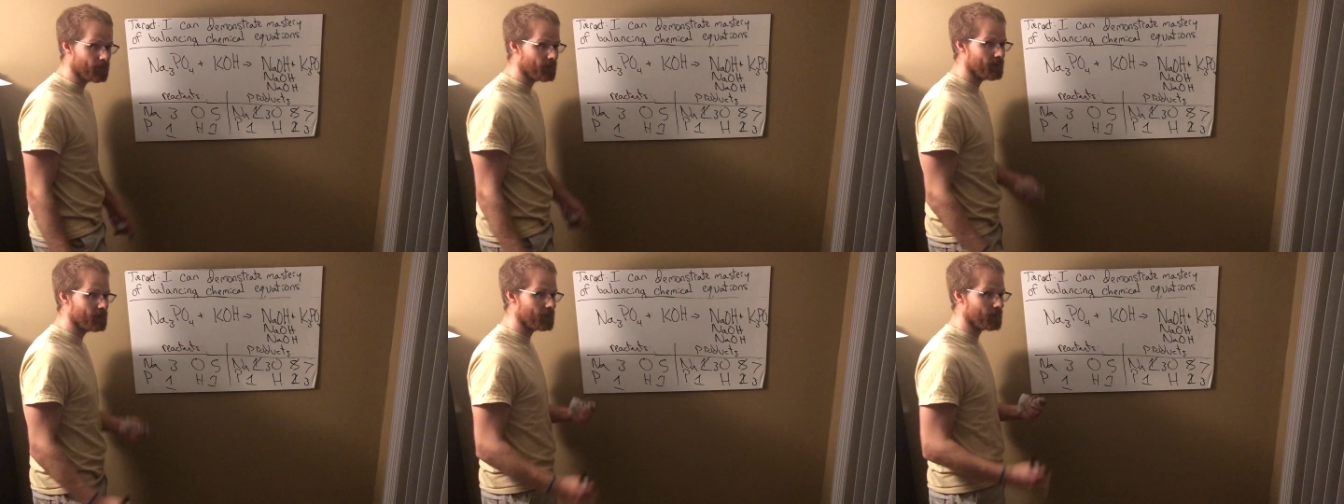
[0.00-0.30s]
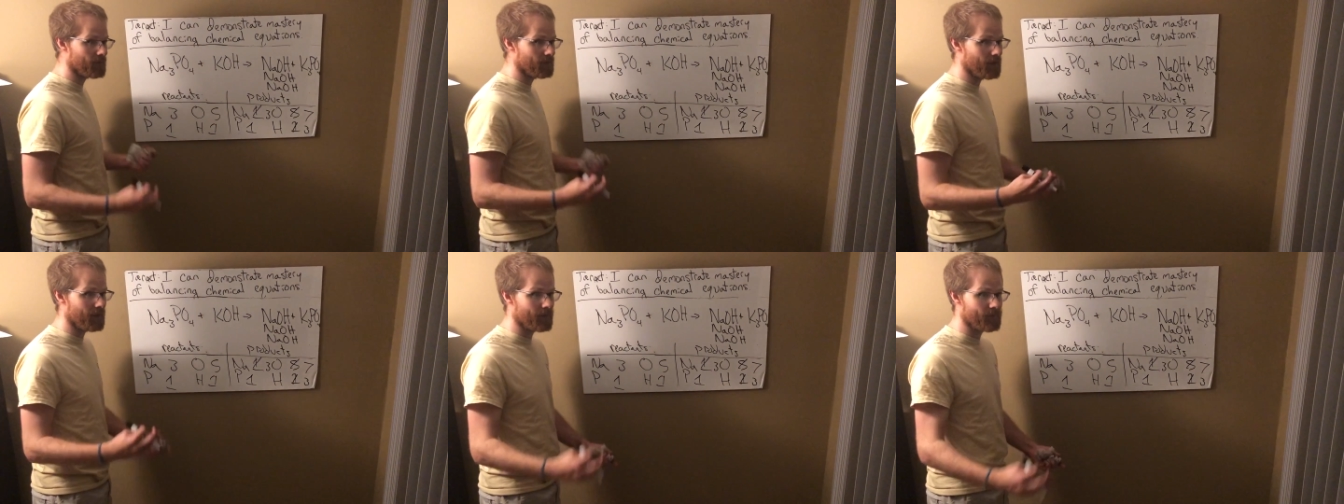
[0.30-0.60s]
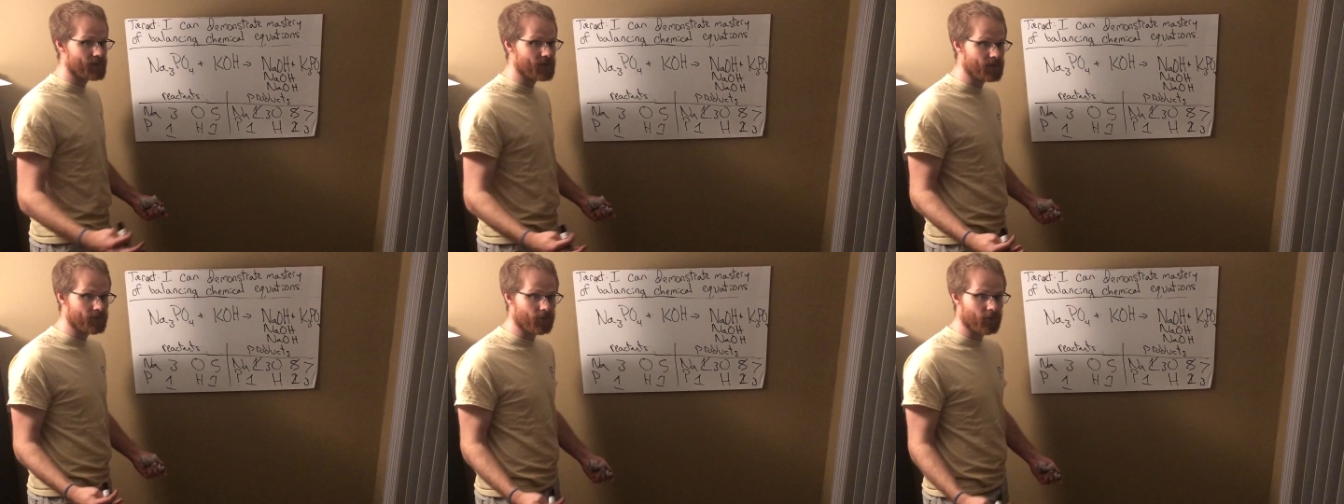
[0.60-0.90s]
I think a lot
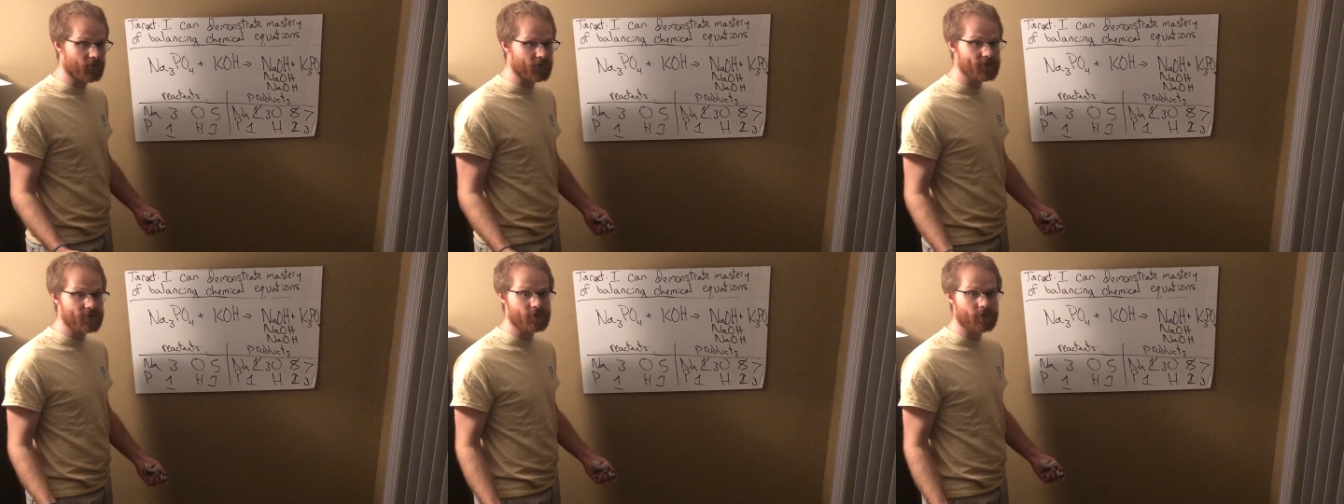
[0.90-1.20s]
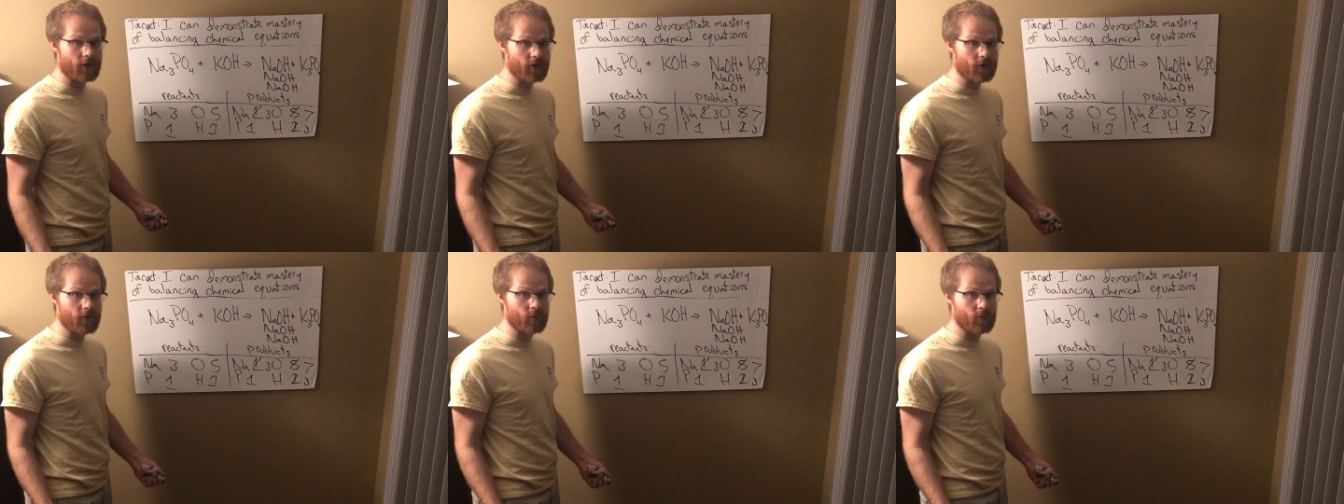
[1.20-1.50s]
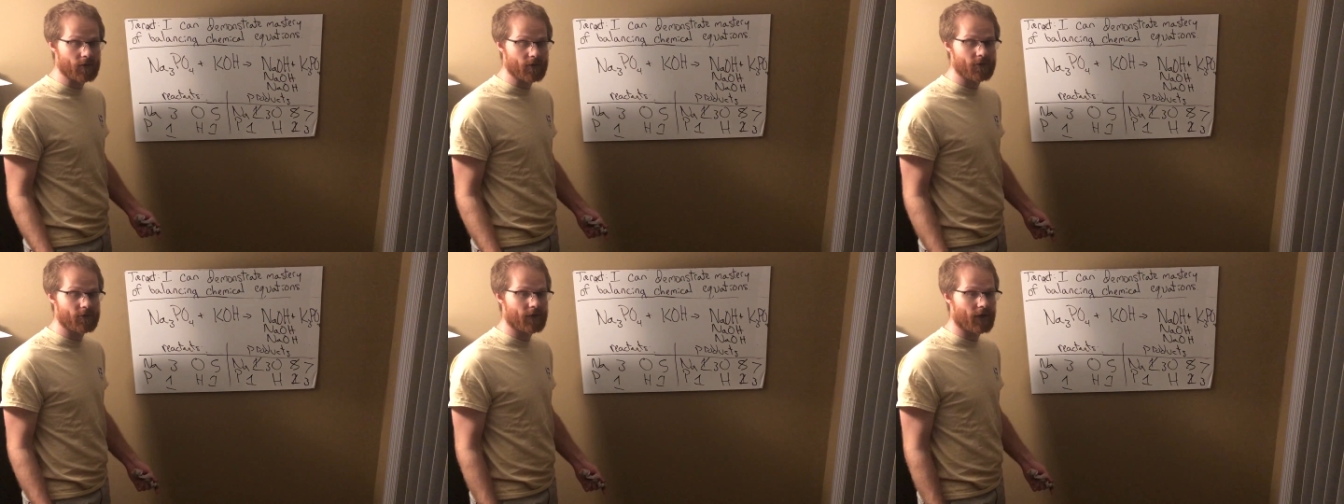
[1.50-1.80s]
of people struggle
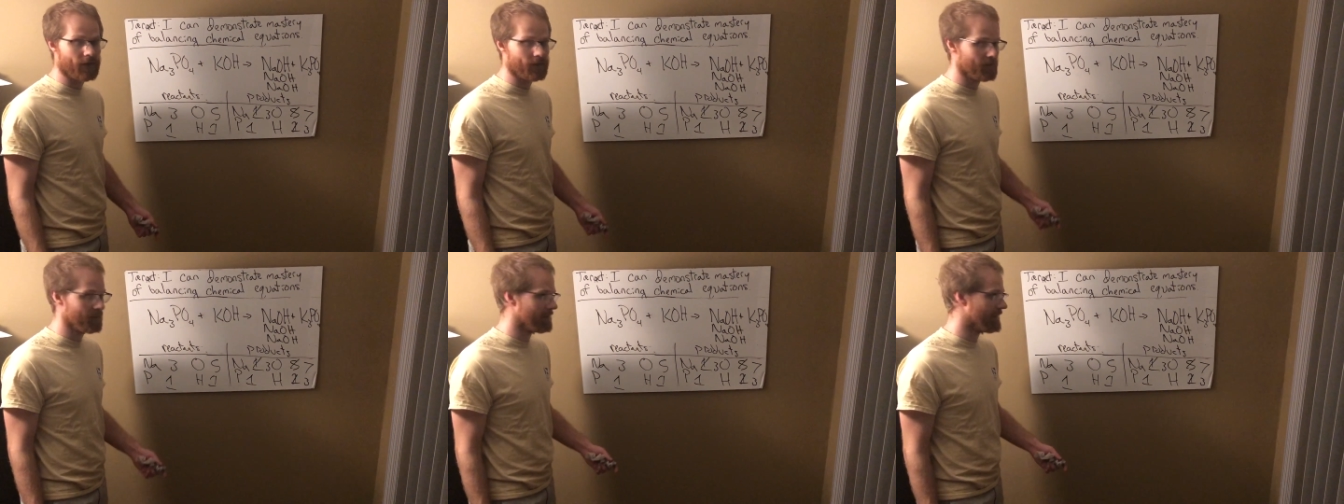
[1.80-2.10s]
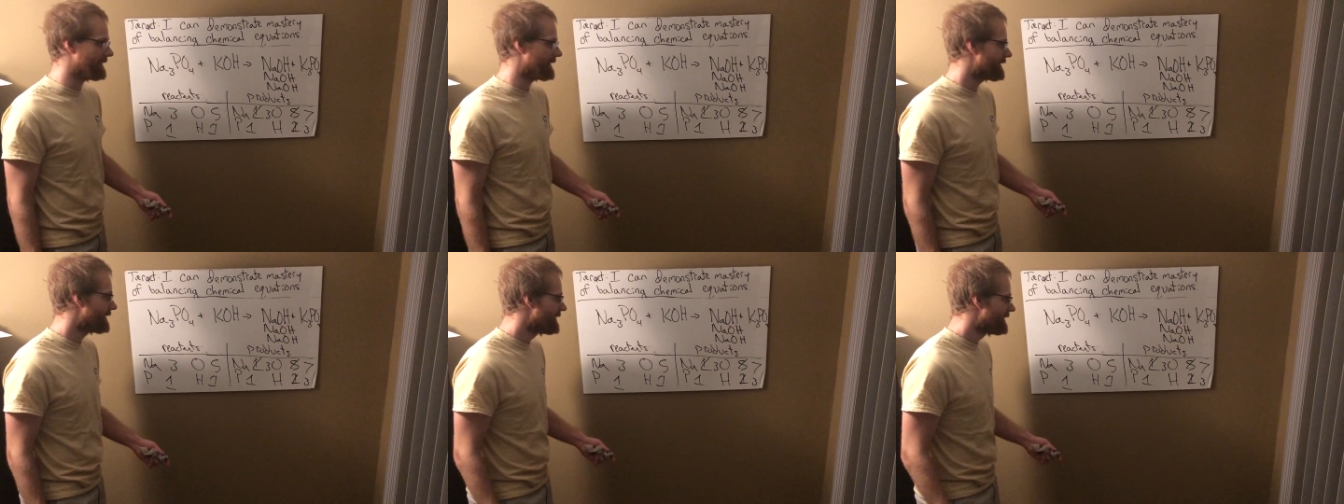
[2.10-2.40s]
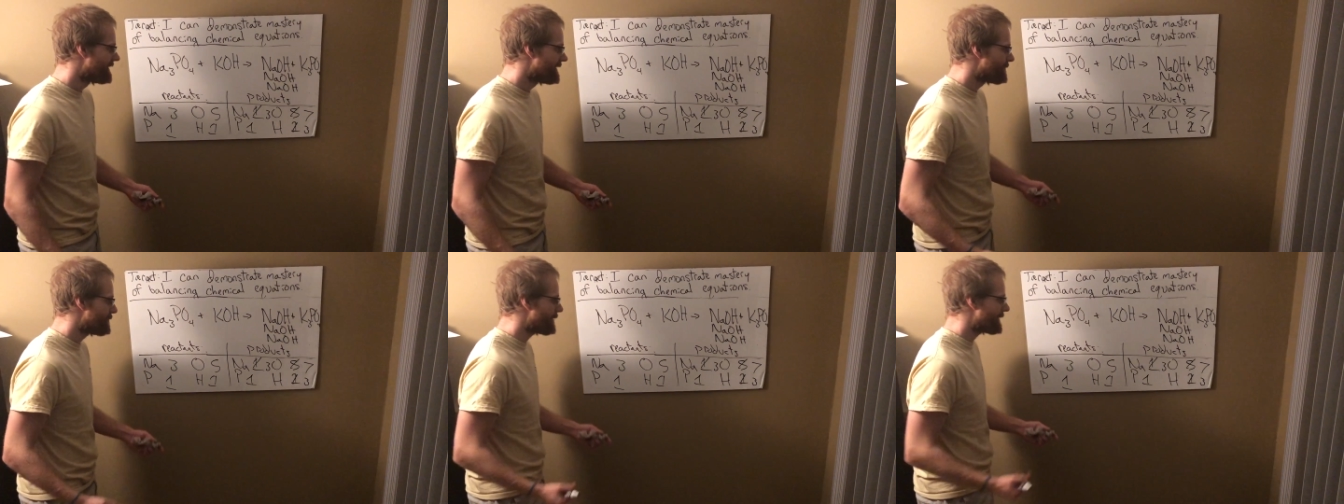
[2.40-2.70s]
with that. They're like,
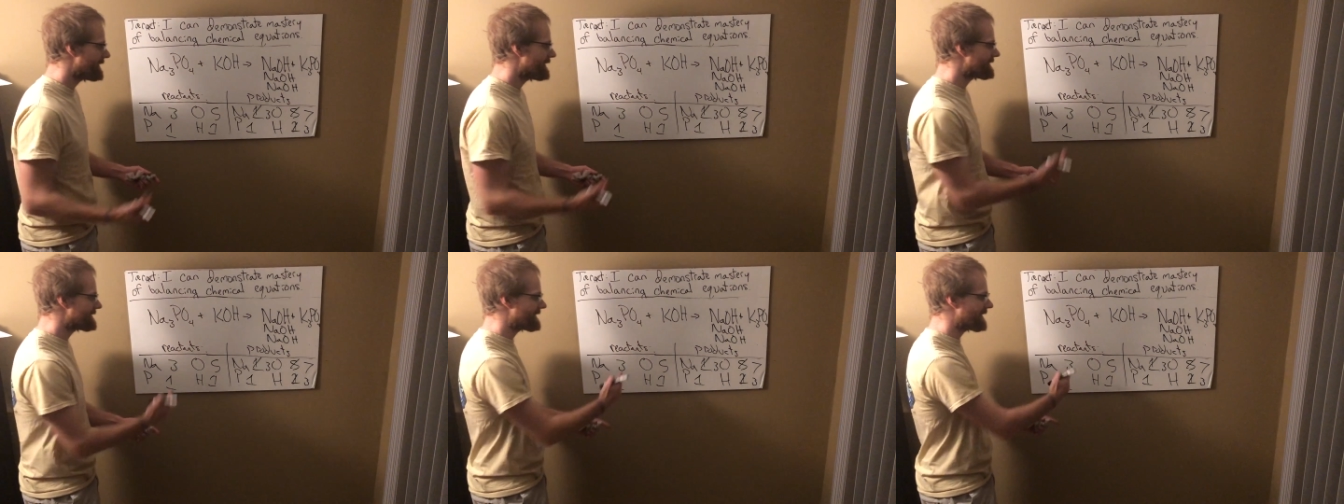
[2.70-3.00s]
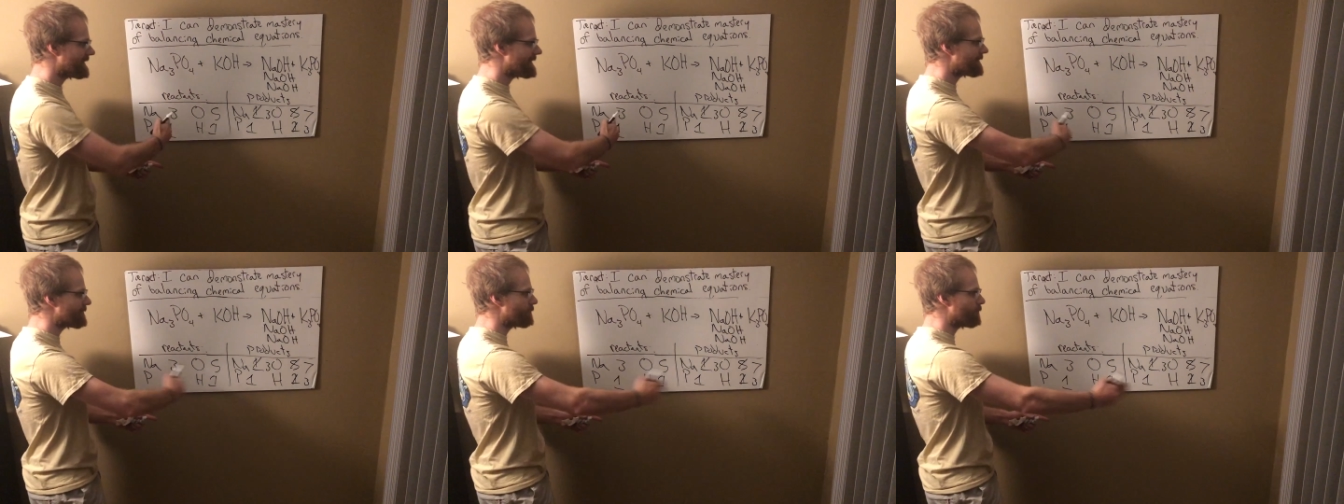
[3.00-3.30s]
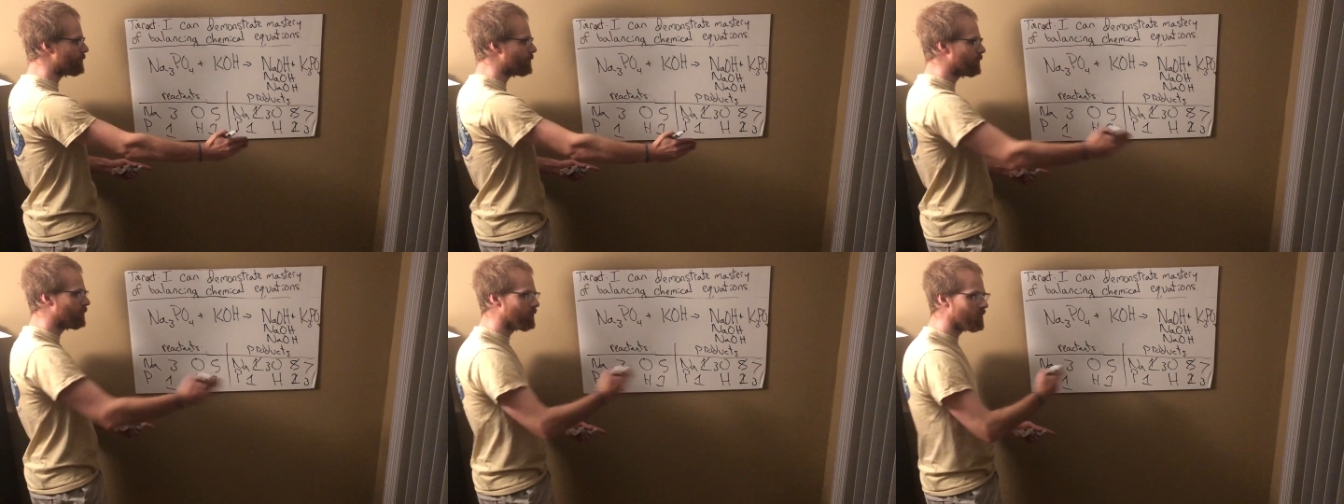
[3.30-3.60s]
but it's
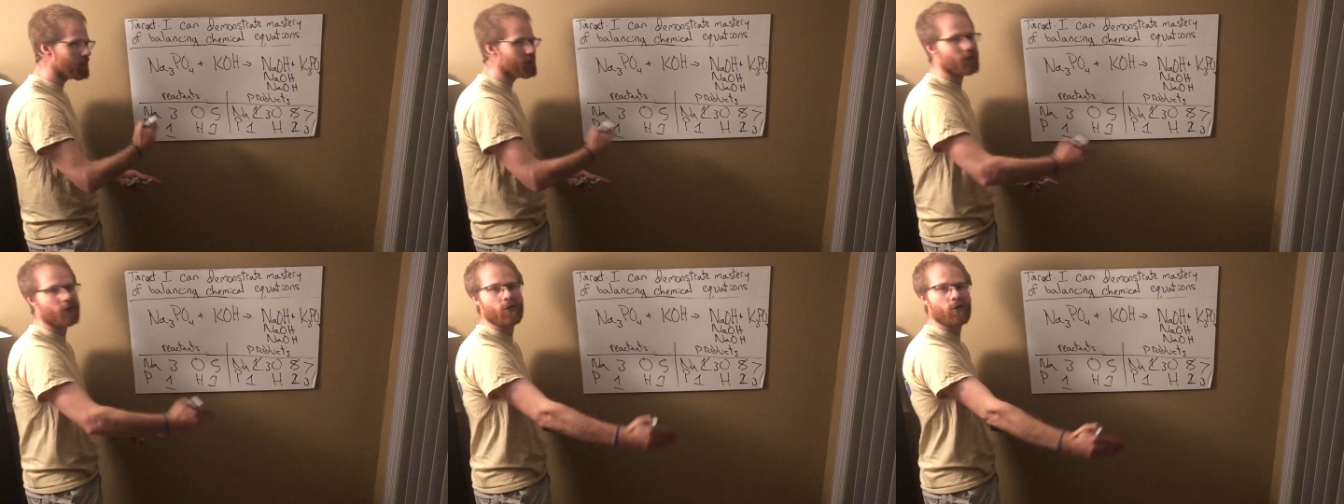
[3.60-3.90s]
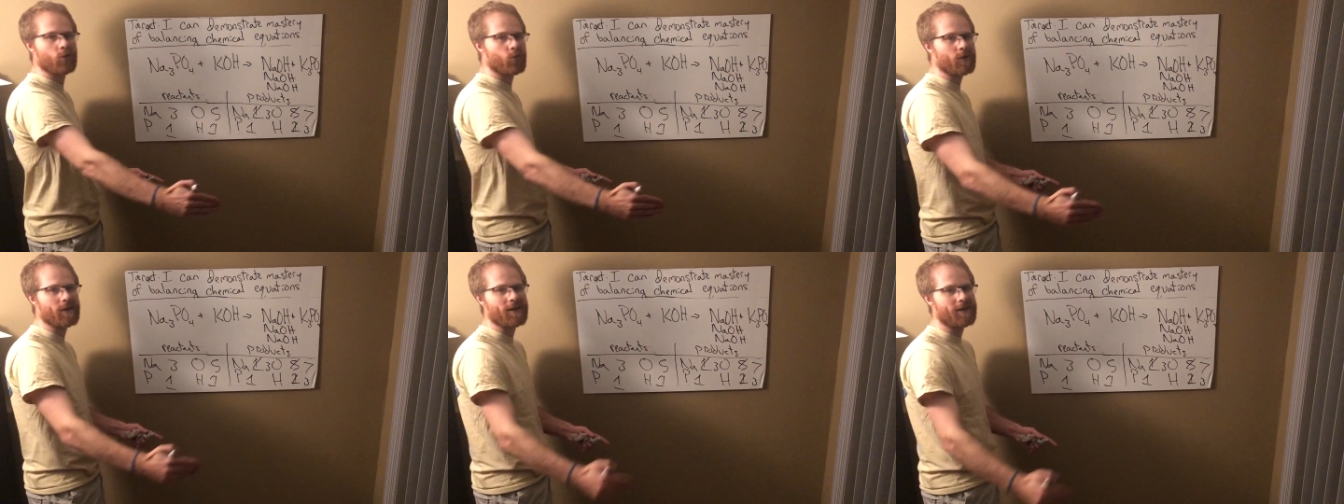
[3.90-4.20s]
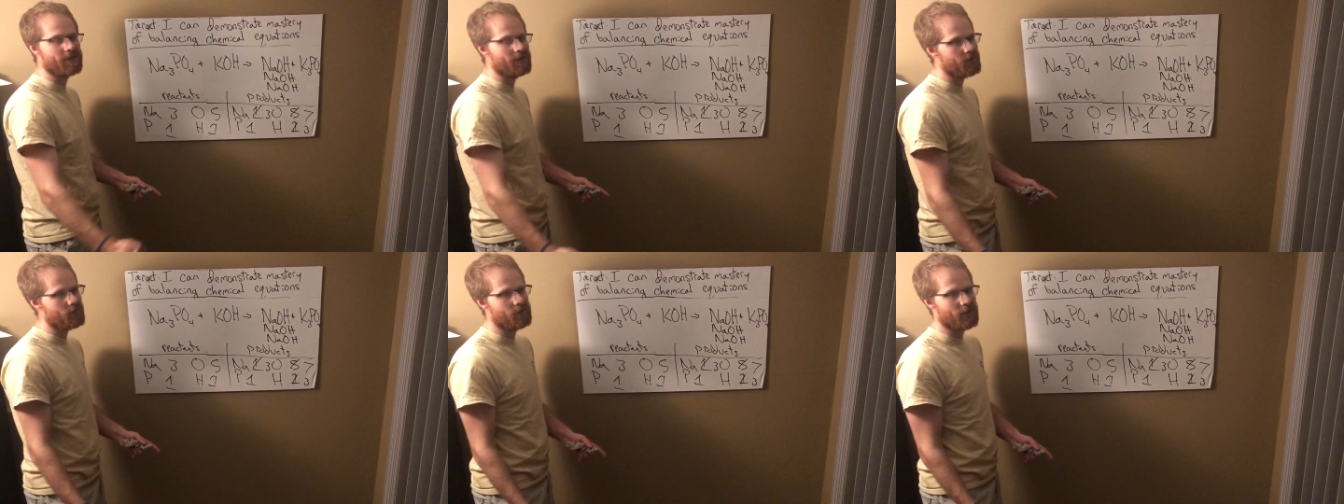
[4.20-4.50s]
getting worse when I
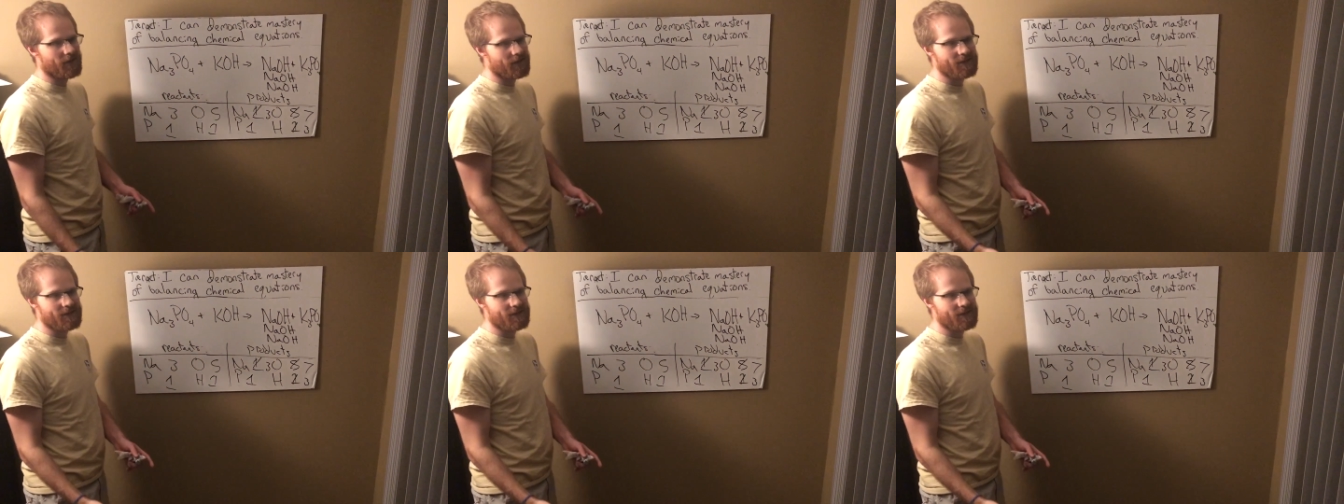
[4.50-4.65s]
do that.